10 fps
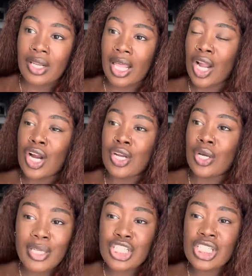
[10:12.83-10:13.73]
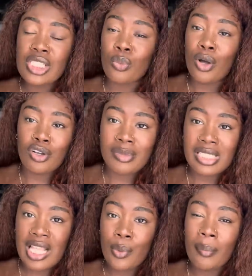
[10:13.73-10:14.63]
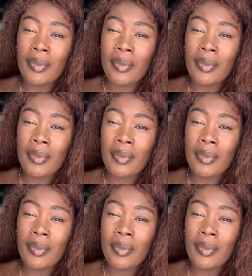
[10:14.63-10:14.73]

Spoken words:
let her know that she's welcome to stay with